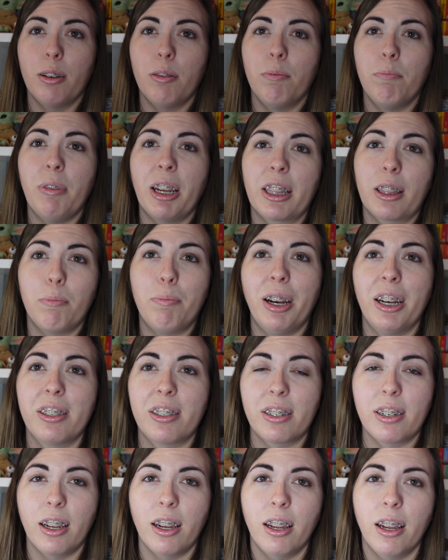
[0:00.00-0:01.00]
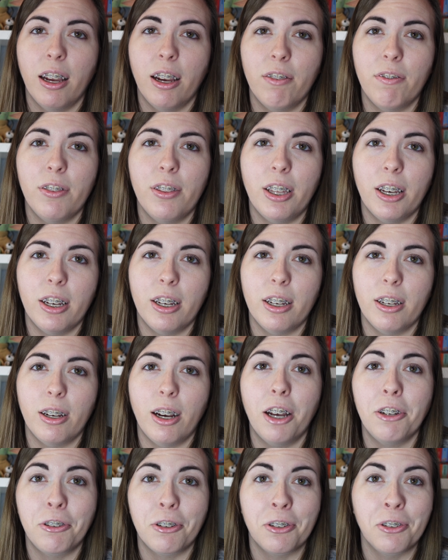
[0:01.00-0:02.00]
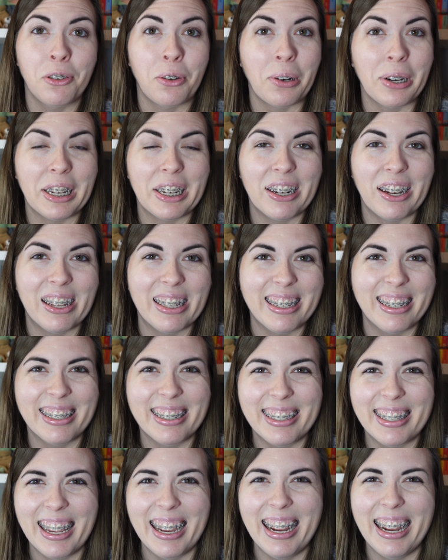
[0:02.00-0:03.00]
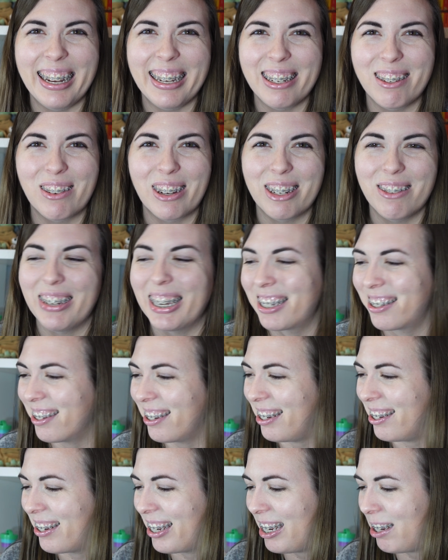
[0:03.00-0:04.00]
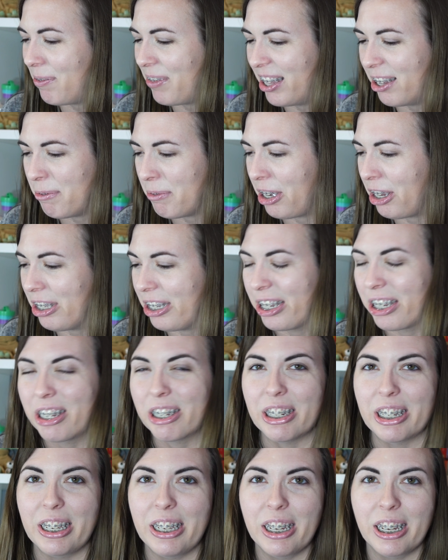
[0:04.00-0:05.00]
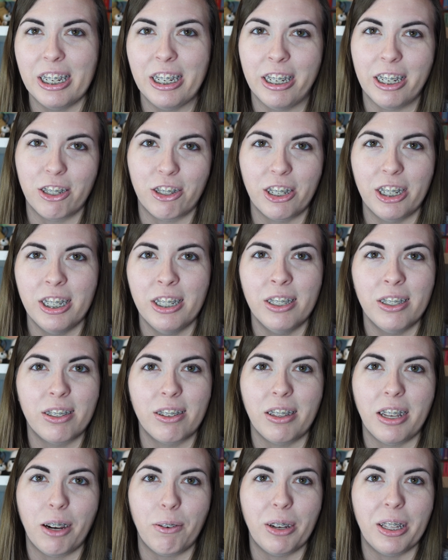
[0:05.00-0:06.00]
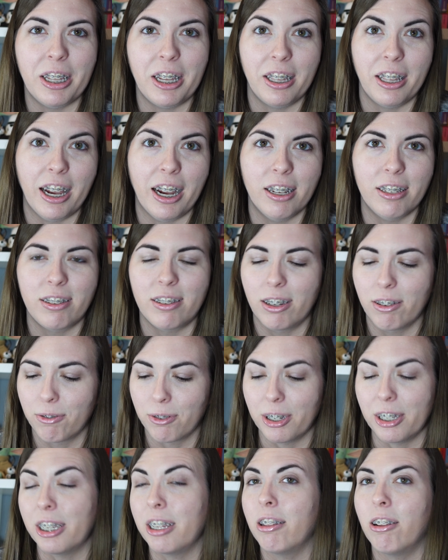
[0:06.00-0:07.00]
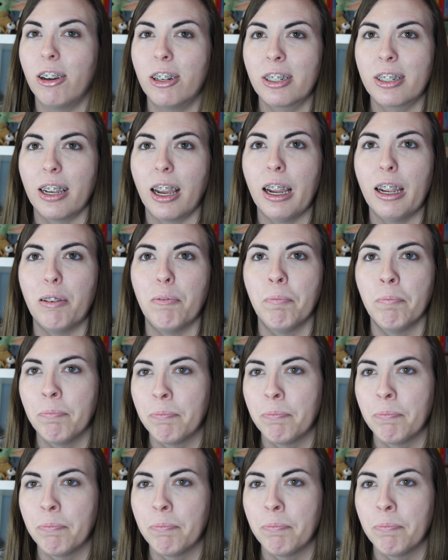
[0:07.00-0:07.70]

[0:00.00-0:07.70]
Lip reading: make the best of the $120, and you want to make sure you keep them all in good condition so that way they last a really long time.